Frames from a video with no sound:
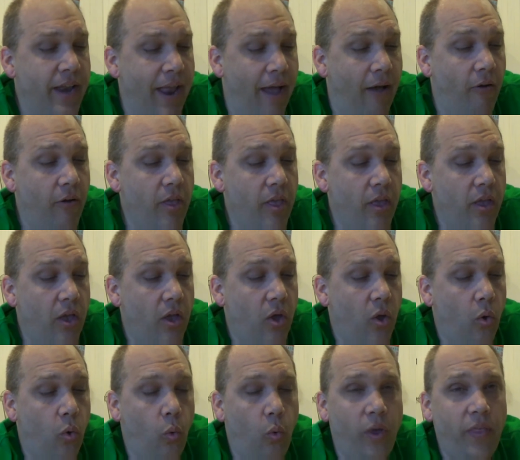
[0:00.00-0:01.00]
Now,
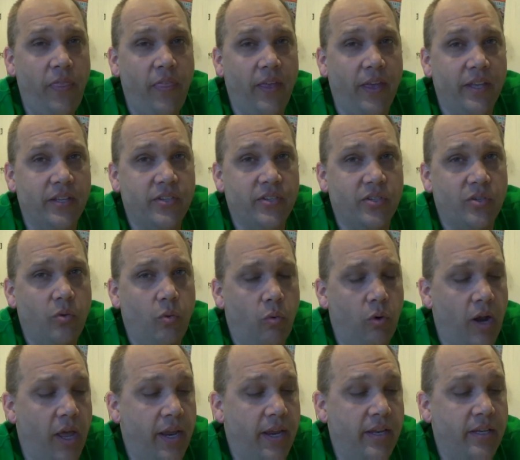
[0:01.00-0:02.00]
with this,
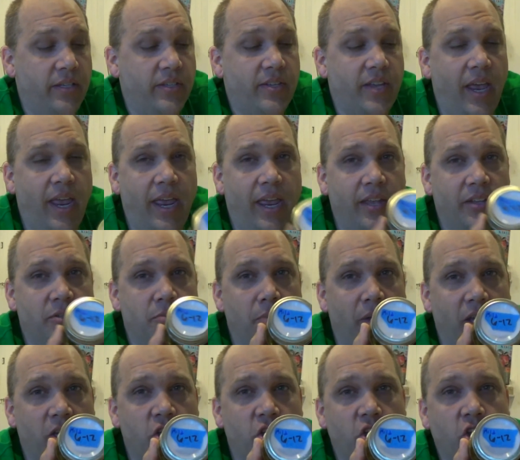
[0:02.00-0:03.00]
what I can say is
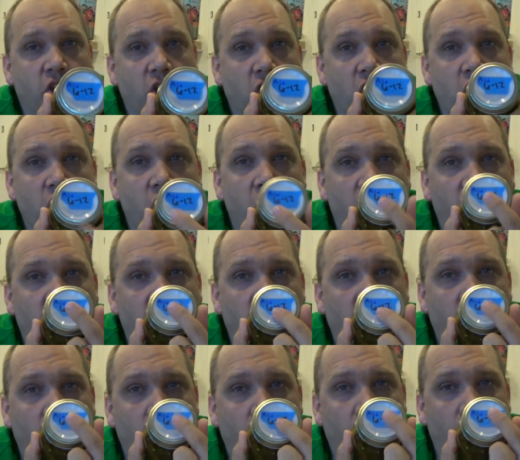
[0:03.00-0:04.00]
make sure
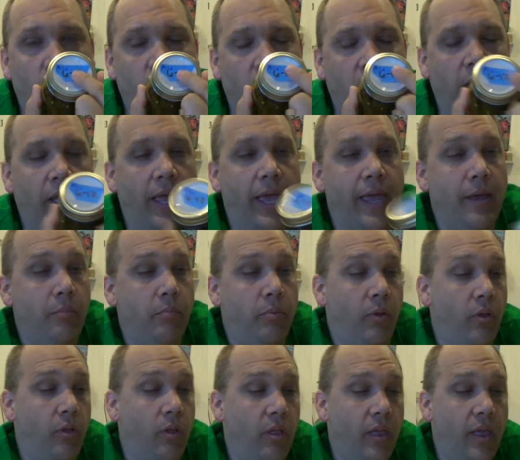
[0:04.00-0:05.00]
you
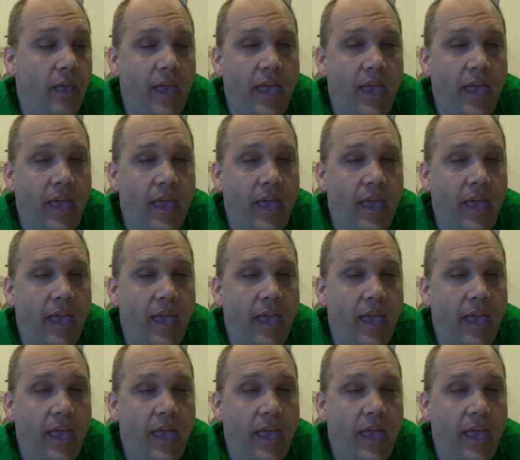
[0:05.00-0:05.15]
label